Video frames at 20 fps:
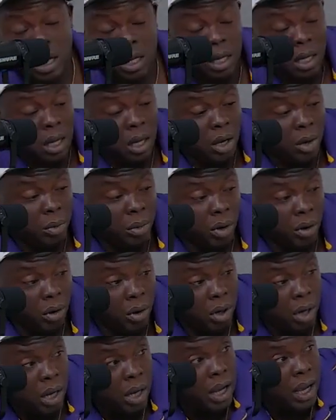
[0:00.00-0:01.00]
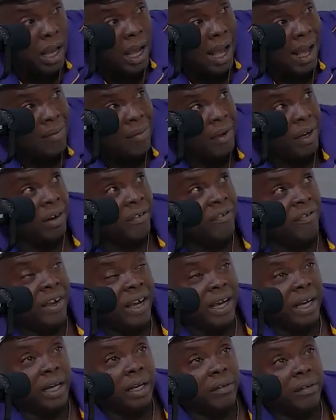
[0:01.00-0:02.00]
bro, I've been a fan of
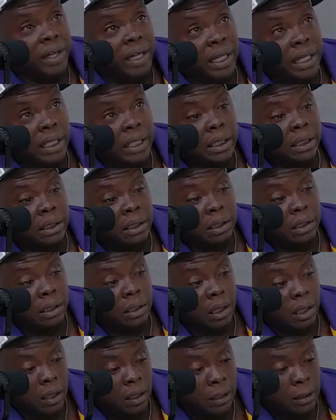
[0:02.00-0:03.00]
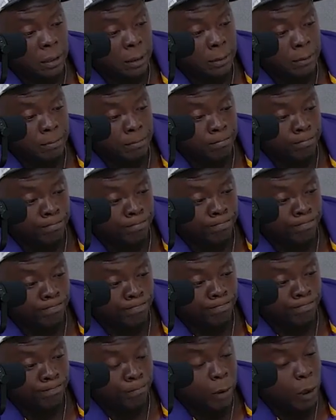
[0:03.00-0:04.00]
his
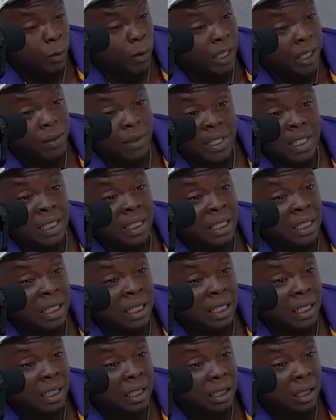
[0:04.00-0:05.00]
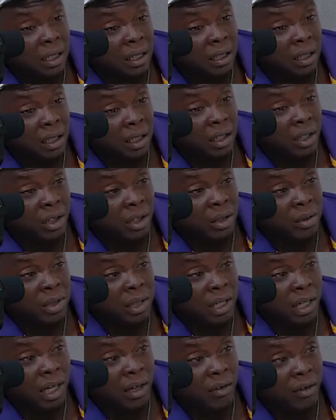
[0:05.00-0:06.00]
when he was in the league. You know what I'm saying? I've
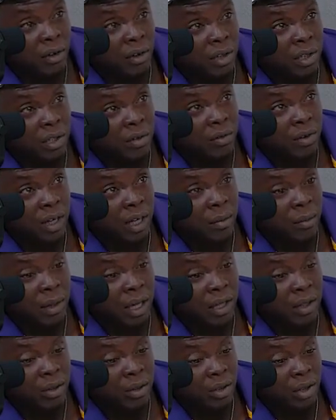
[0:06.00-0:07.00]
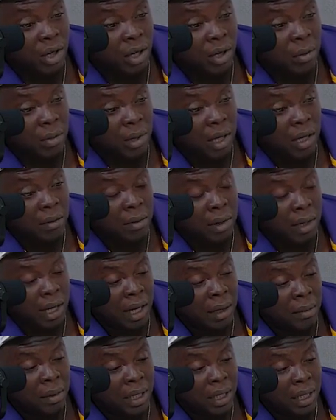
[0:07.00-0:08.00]
heard Tyrann Mathieu talk about him a lot, but
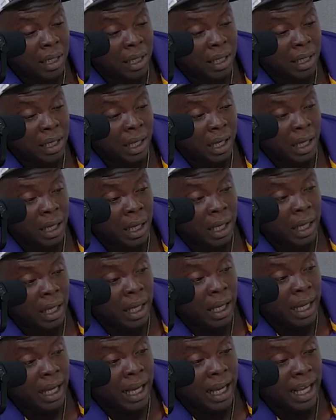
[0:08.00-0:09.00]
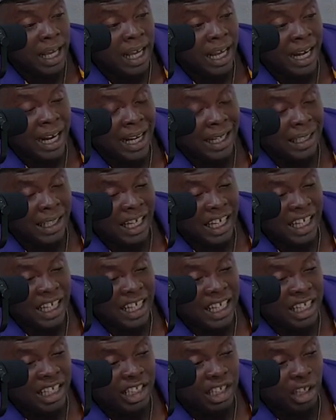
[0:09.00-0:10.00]
and I think he's
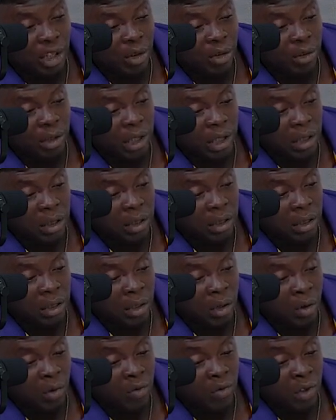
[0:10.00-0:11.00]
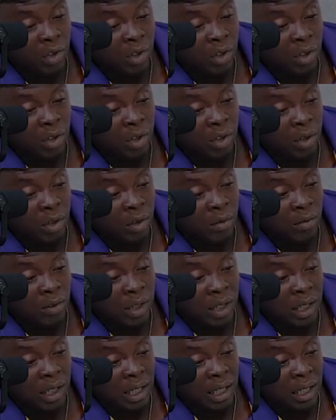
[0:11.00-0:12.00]
shown it over the
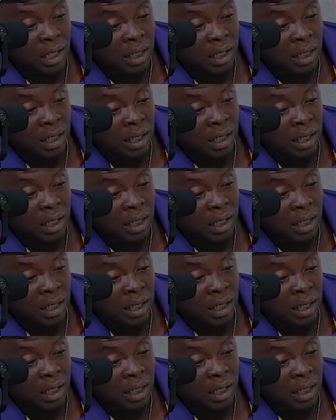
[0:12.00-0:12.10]
last